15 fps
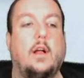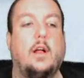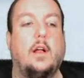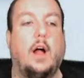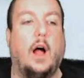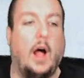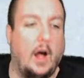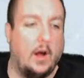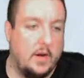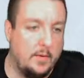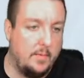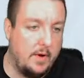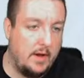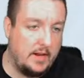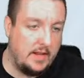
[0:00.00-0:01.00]
oh come
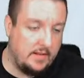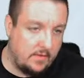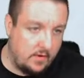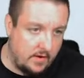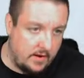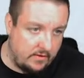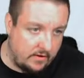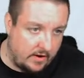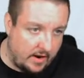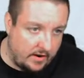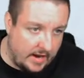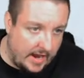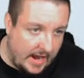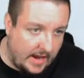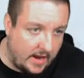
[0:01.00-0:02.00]
on these coins are
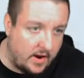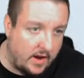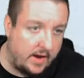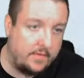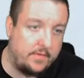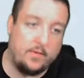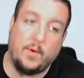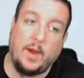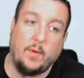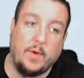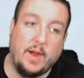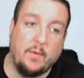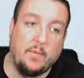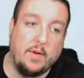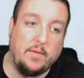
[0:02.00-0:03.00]
hanging off wait we
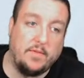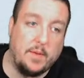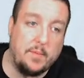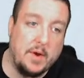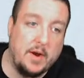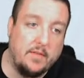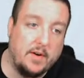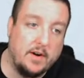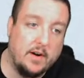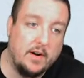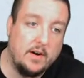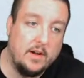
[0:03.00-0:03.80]
have one flip over